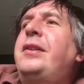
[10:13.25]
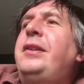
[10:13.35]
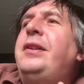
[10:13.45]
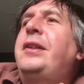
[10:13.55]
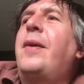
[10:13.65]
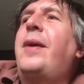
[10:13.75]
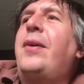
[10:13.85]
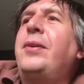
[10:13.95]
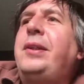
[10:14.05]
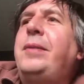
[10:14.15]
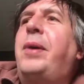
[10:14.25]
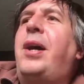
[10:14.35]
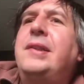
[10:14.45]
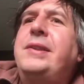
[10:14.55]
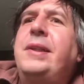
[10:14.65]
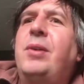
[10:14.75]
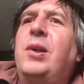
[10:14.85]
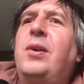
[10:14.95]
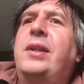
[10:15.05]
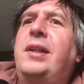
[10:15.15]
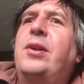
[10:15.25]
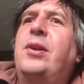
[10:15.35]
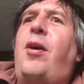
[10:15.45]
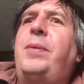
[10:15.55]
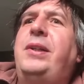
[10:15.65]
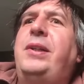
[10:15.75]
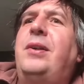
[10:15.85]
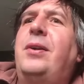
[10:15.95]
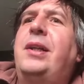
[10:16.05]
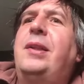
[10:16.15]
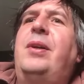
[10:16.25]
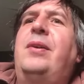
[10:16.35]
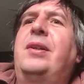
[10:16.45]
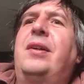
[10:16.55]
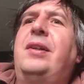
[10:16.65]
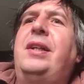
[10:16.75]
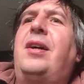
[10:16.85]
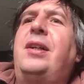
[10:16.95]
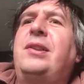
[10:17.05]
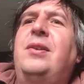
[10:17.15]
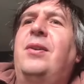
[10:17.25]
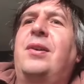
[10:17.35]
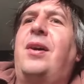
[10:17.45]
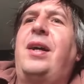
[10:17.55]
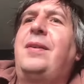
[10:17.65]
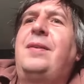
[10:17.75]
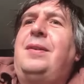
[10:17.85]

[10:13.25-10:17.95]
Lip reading: you'd go out and you'd buy a similar looking top, and you'd look in the mirror and go, yeah, I just look like